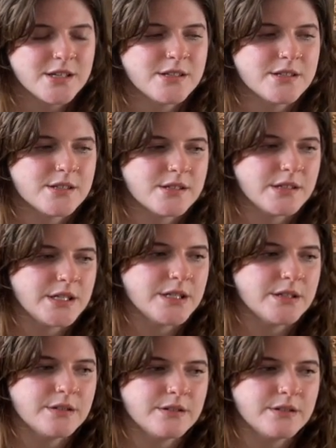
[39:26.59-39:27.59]

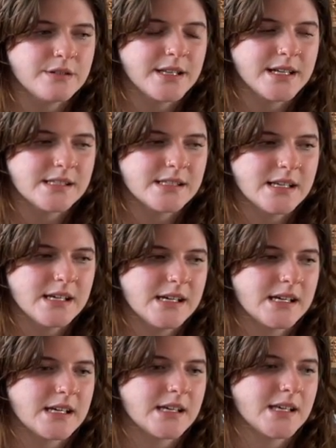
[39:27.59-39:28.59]
so that's like